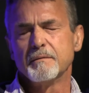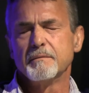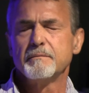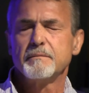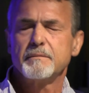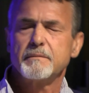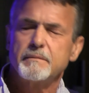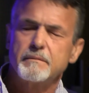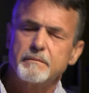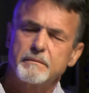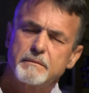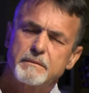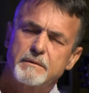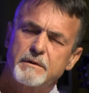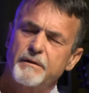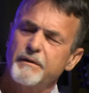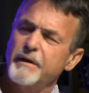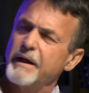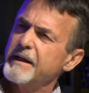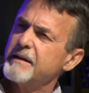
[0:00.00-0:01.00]
to
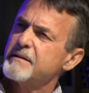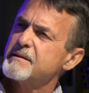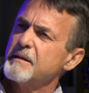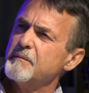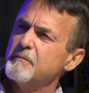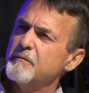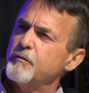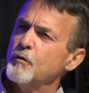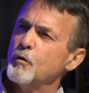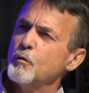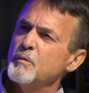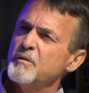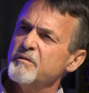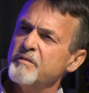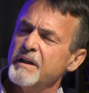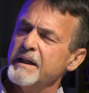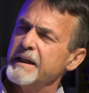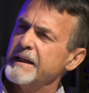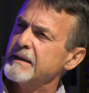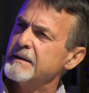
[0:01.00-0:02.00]
create some form
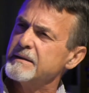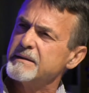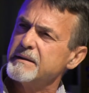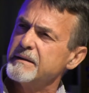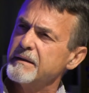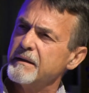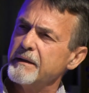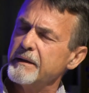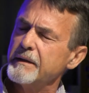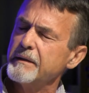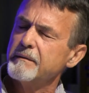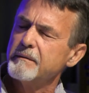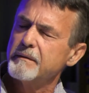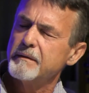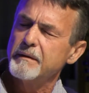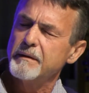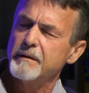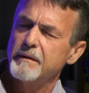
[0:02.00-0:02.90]
of a legacy, I think.